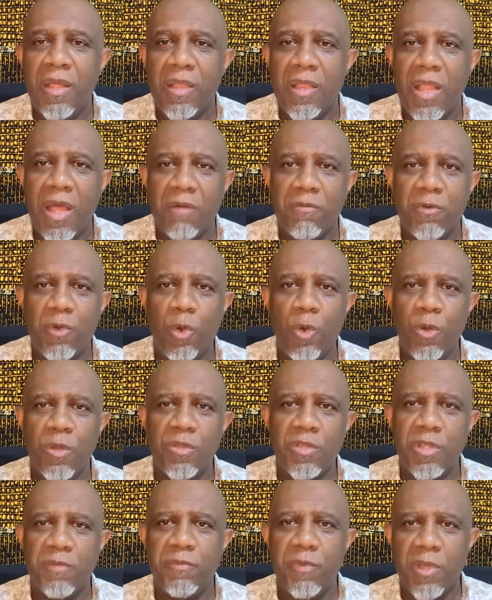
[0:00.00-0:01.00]
Now, of
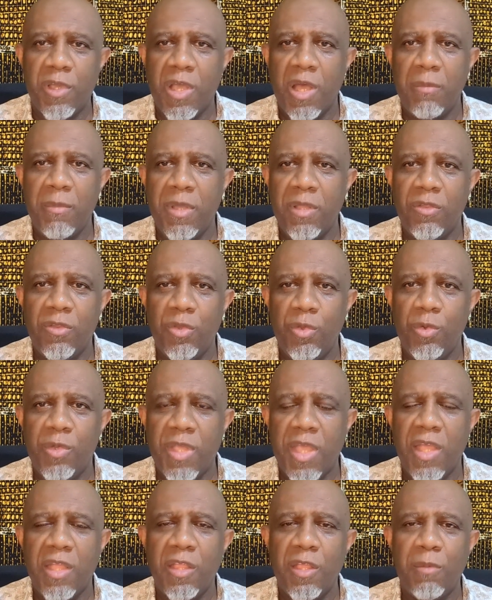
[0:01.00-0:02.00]
course, if you're coming to
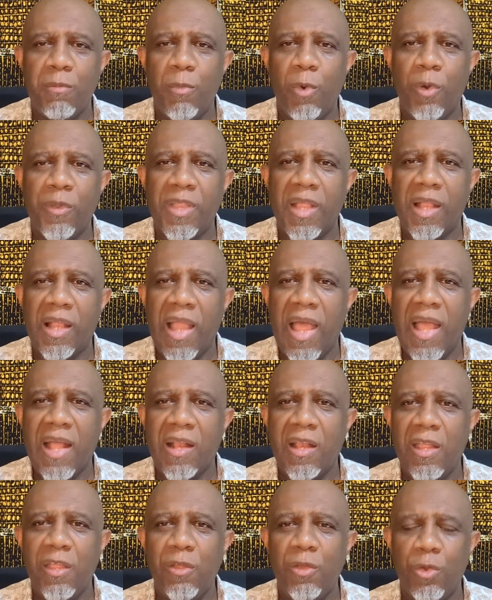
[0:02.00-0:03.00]
Kenya, more than
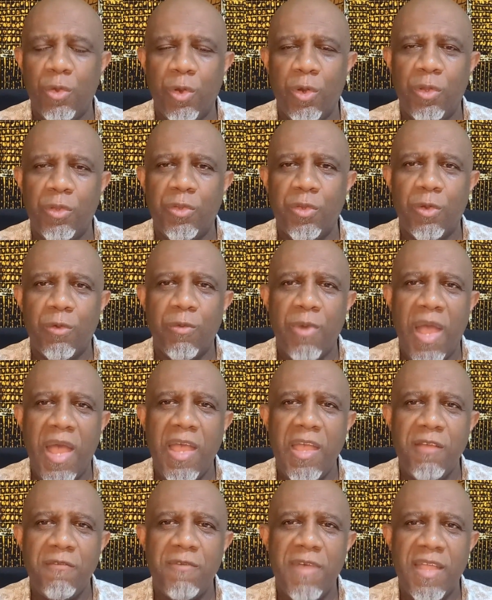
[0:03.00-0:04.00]
likely you're going to
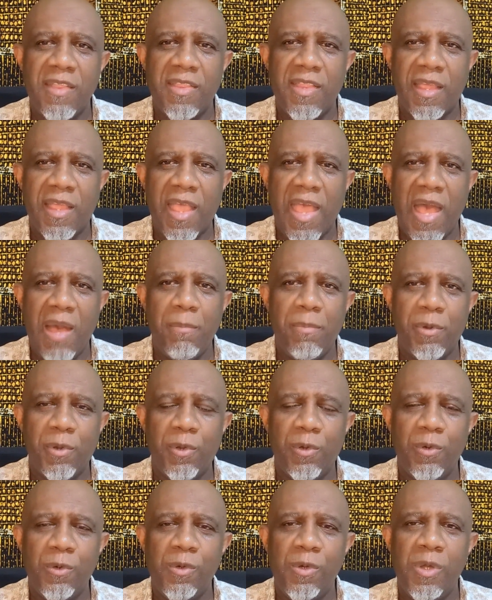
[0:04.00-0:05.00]
arrive at the
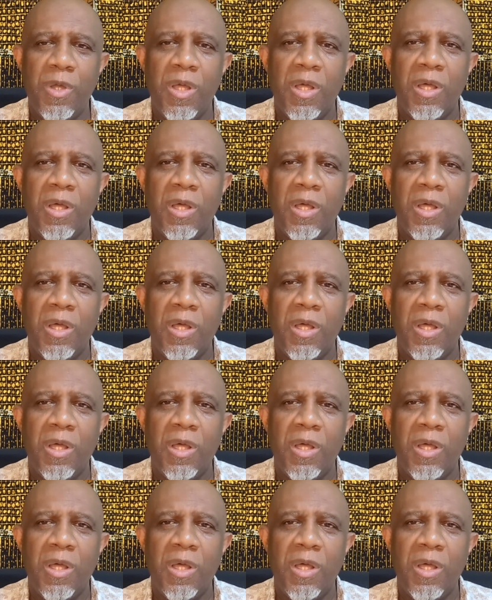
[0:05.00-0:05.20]
capital